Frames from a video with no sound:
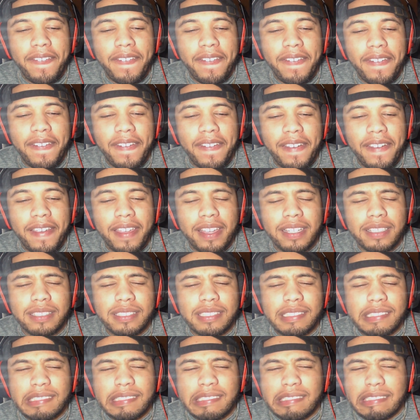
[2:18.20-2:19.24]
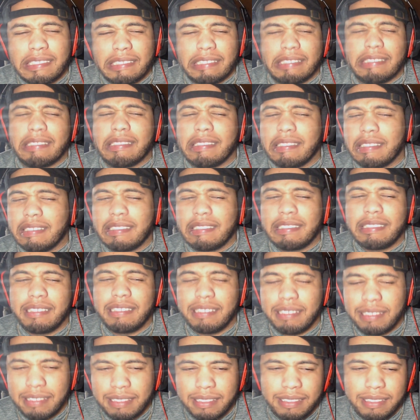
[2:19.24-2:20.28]
But going to my backpack,
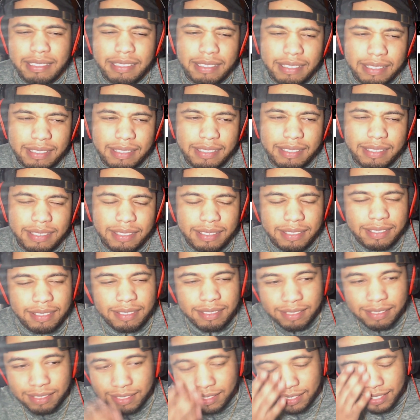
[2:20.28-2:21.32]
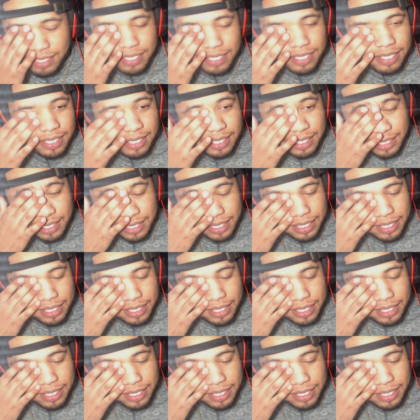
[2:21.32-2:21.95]
I have 4,000 skill power.